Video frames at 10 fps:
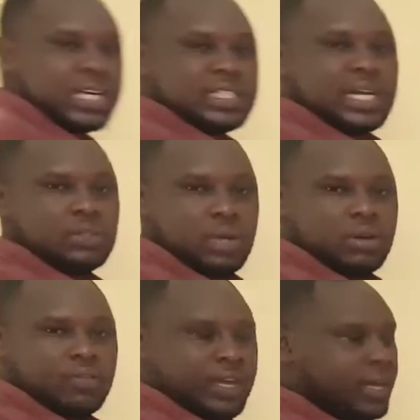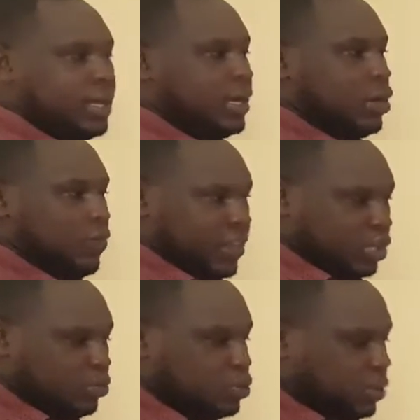as that one of the
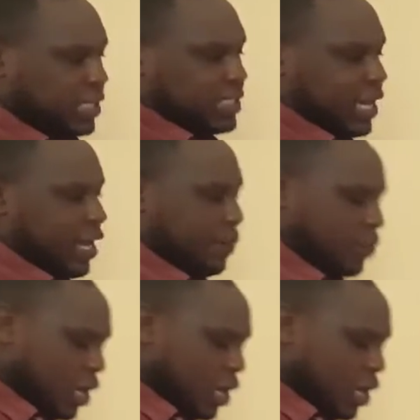cubes to enter here.